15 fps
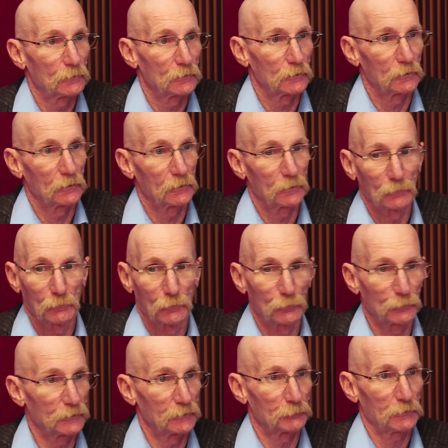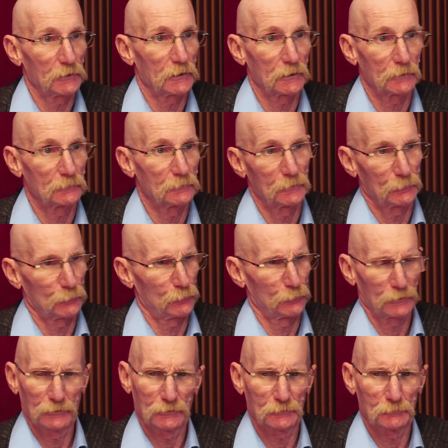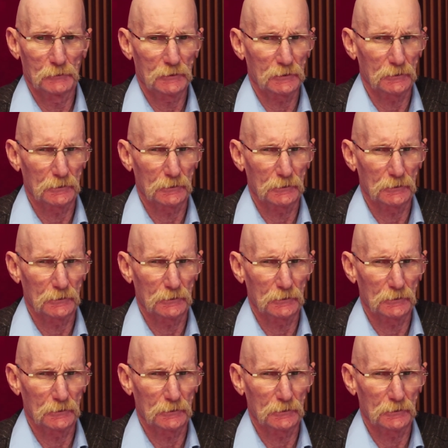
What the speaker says: won't get paid, won't get this money.